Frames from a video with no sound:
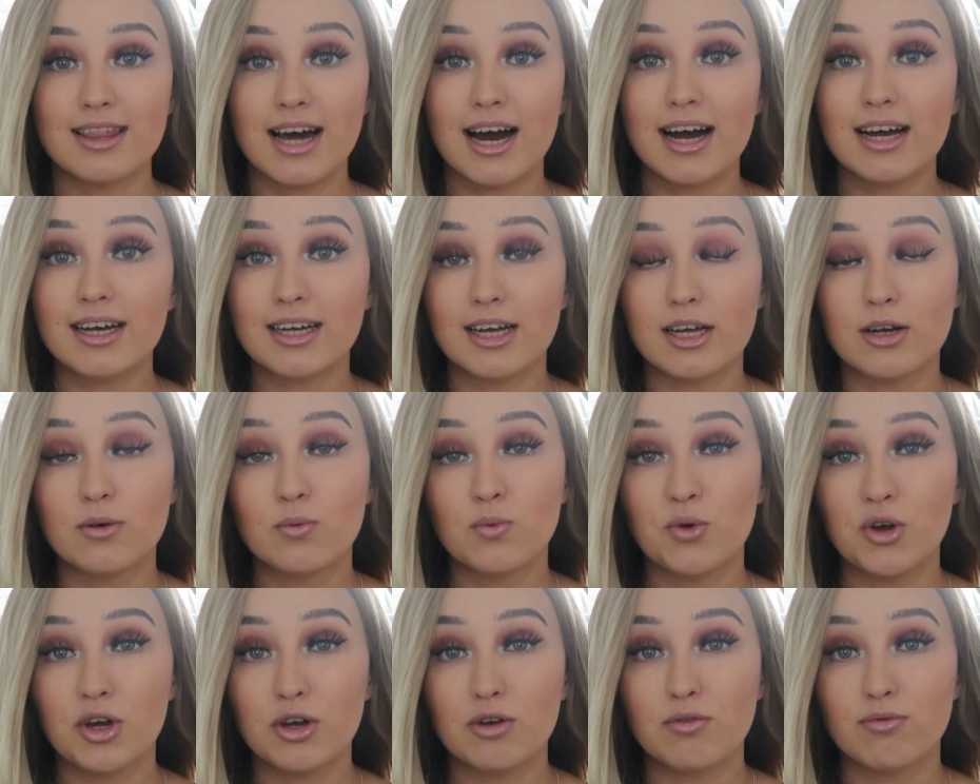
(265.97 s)
that
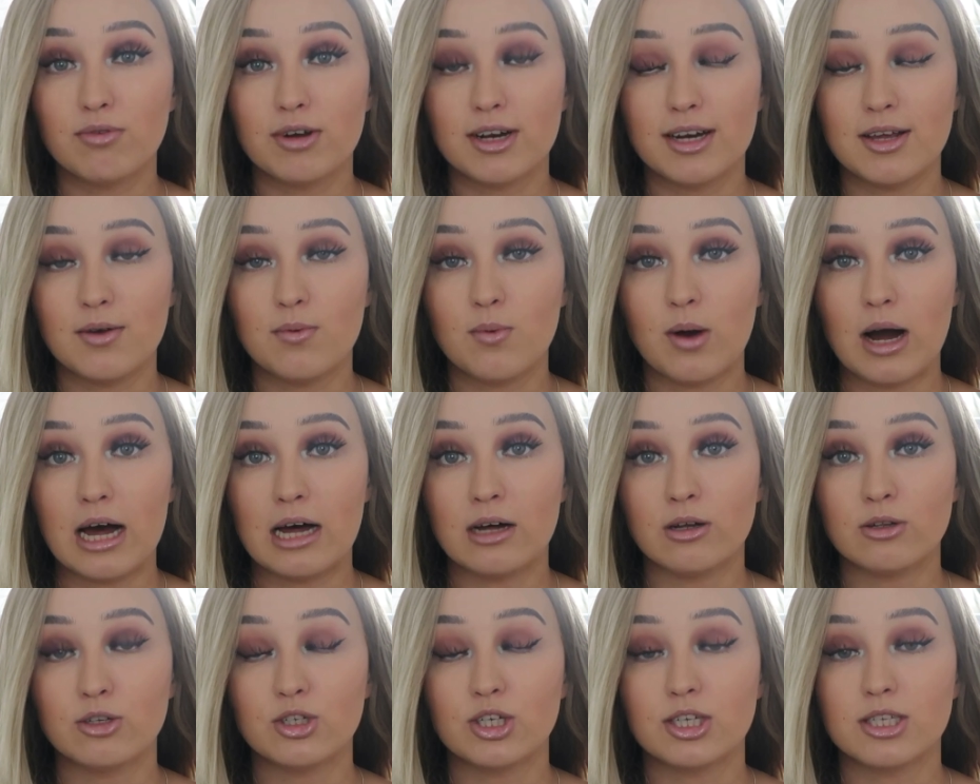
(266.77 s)
can work really
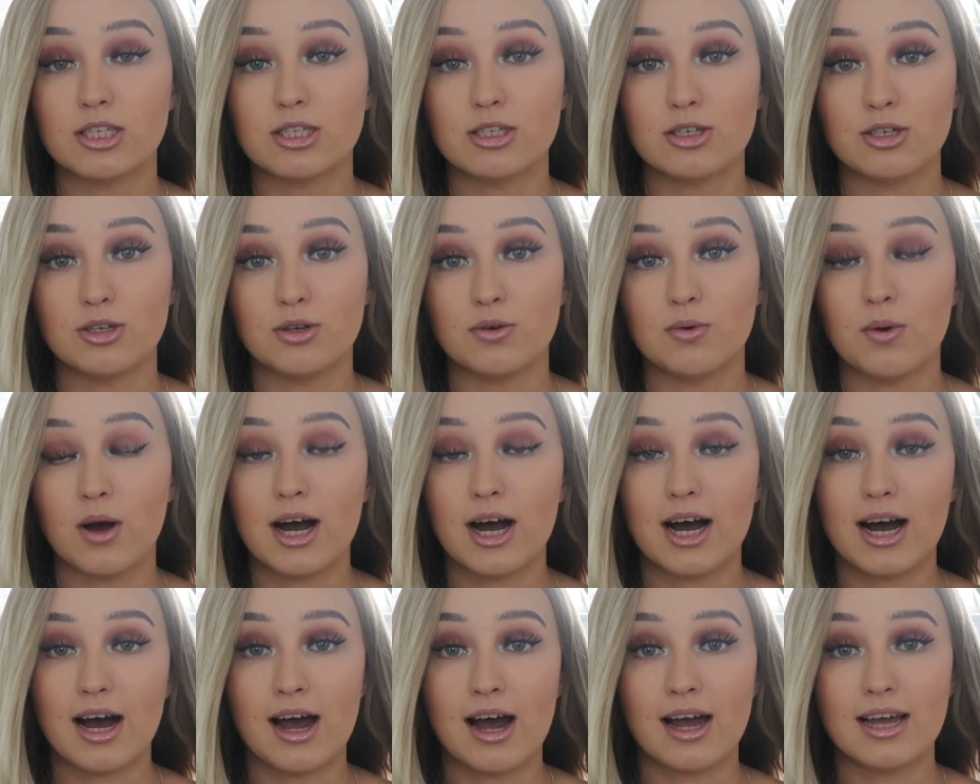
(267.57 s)
well just to
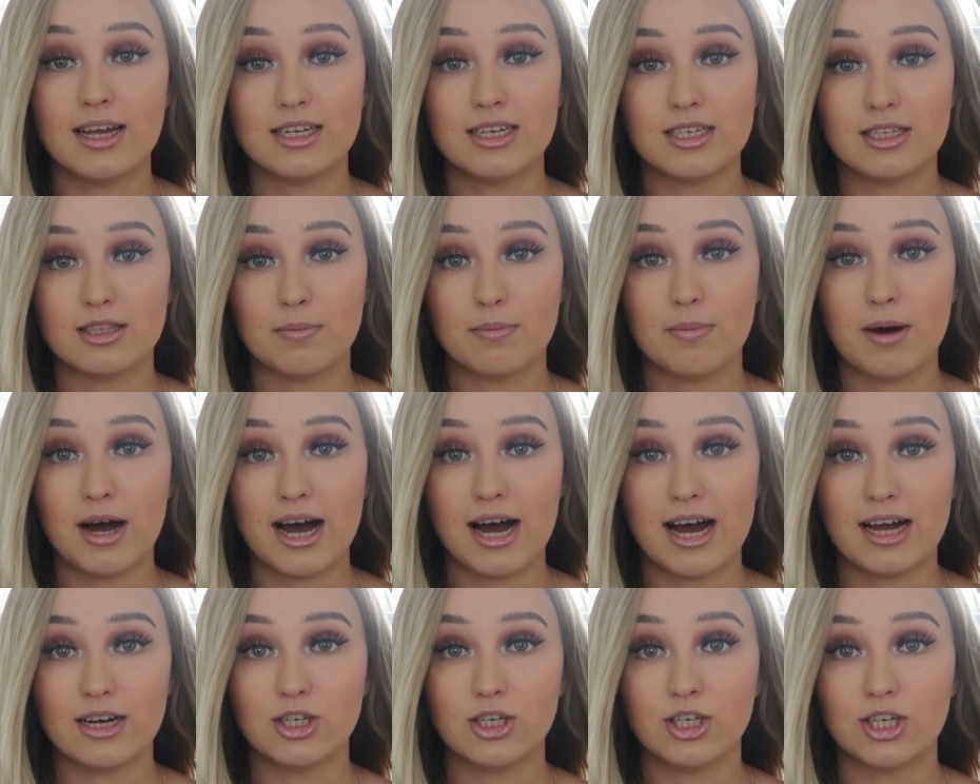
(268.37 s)
hide the
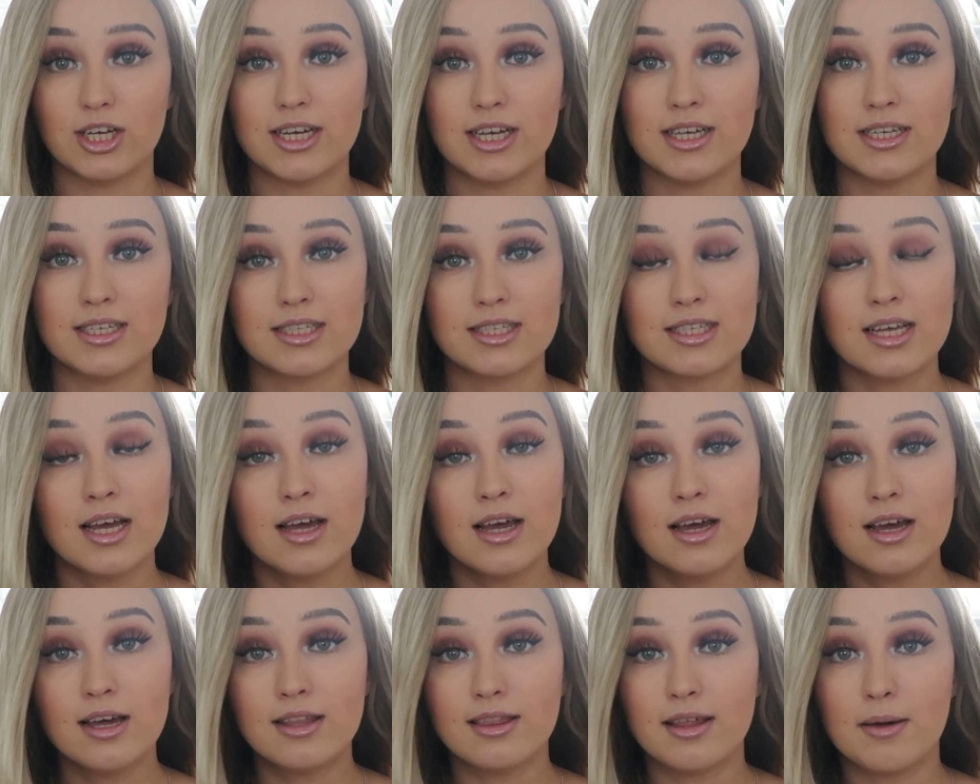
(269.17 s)
patches
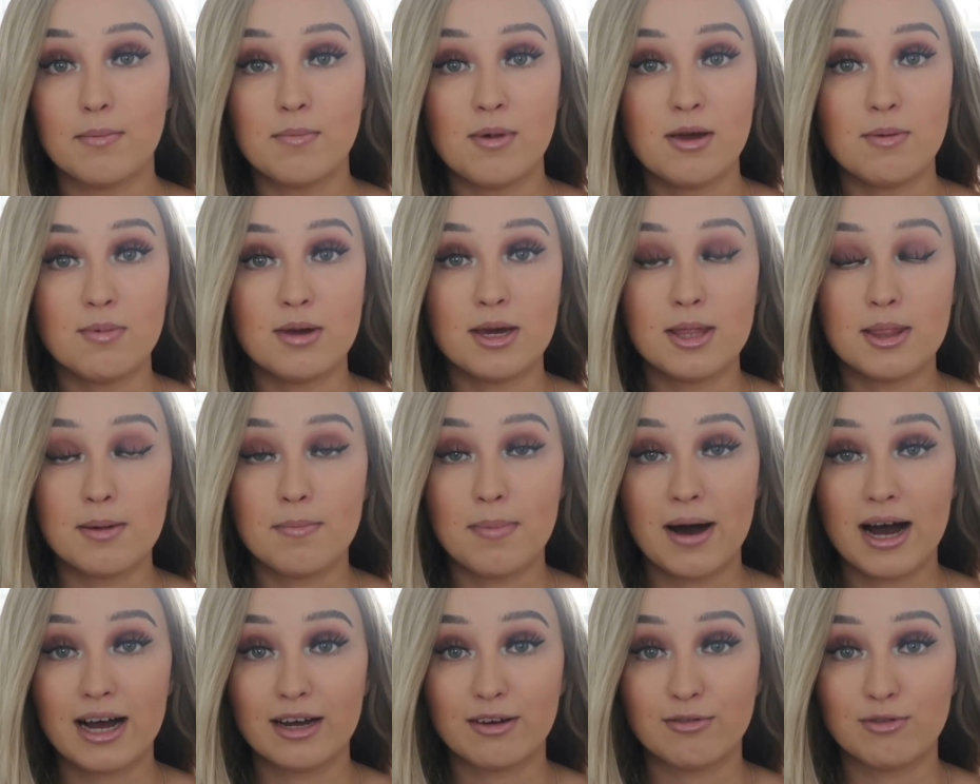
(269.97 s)
that may be in
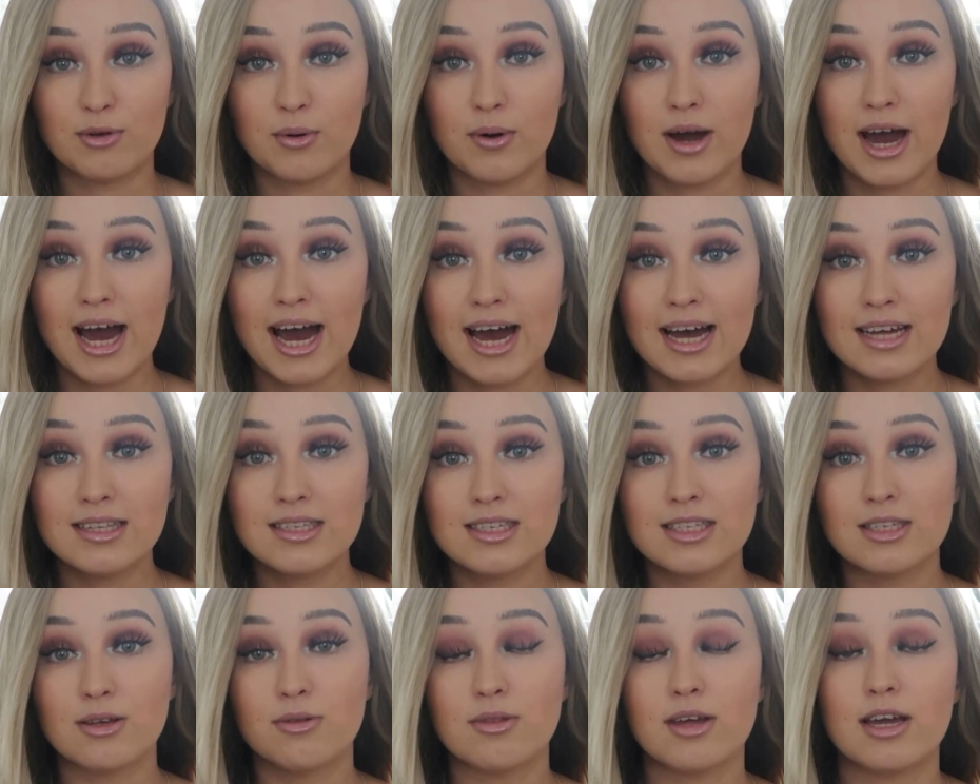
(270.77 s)
the back of your
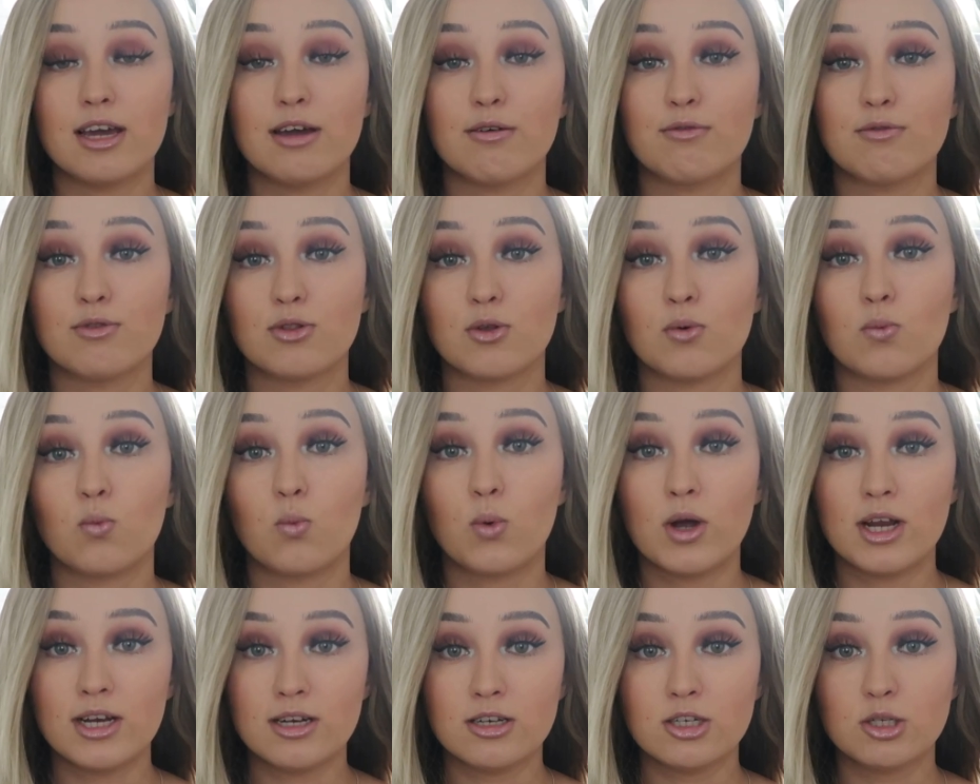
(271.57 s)
head, so that if the
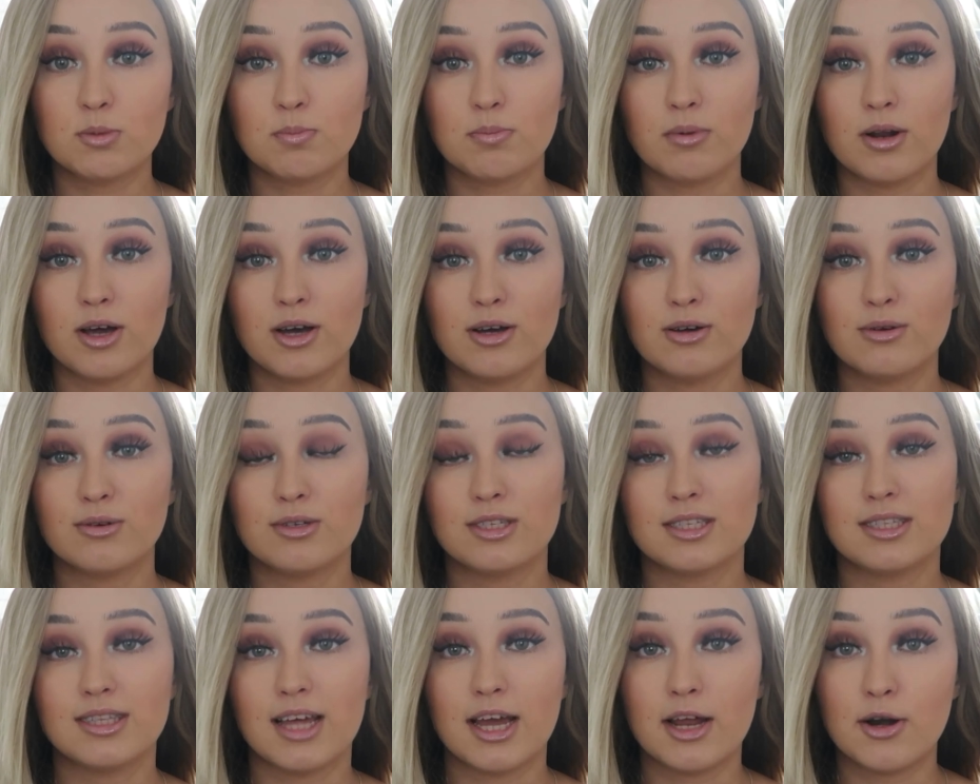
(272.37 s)
wind
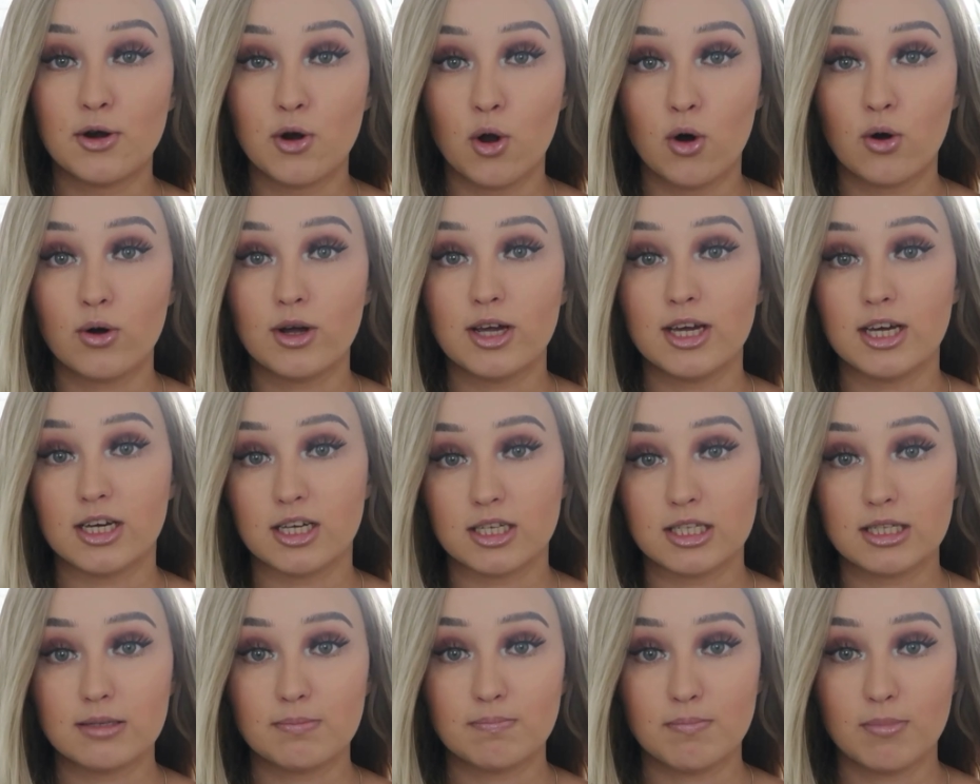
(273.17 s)
blows they're not
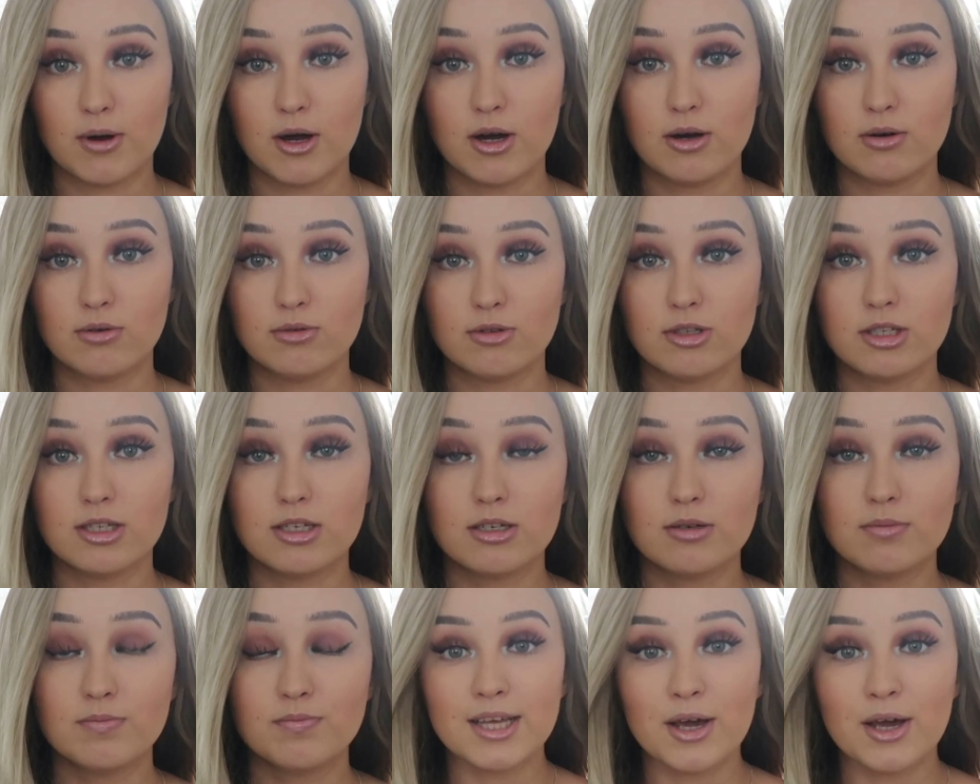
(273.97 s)

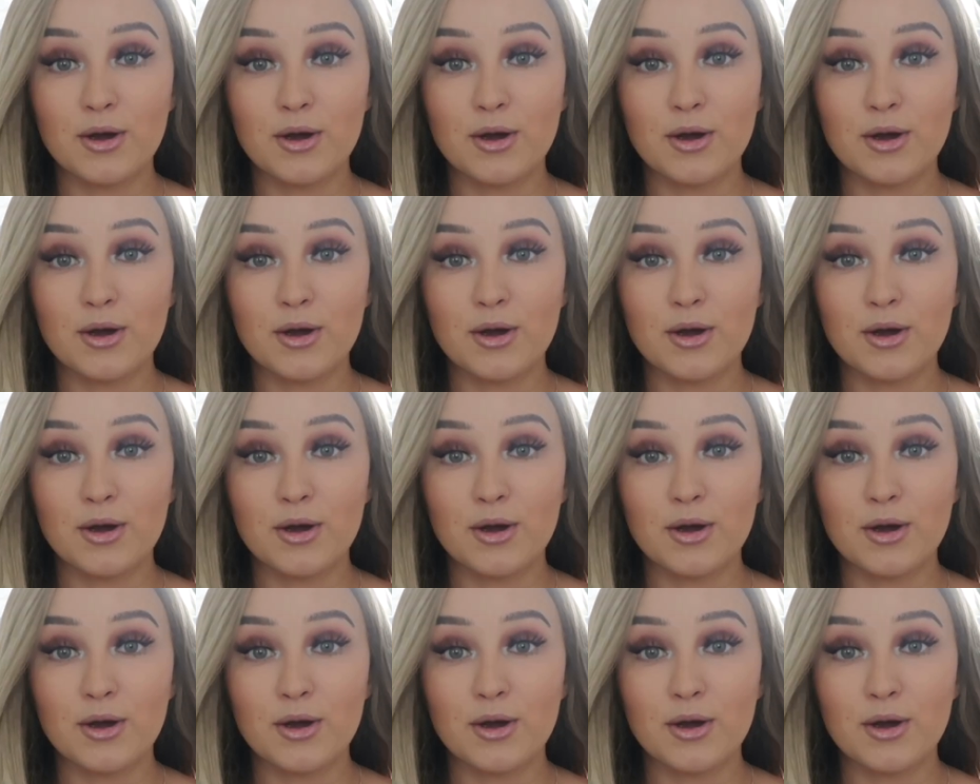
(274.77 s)
exposed.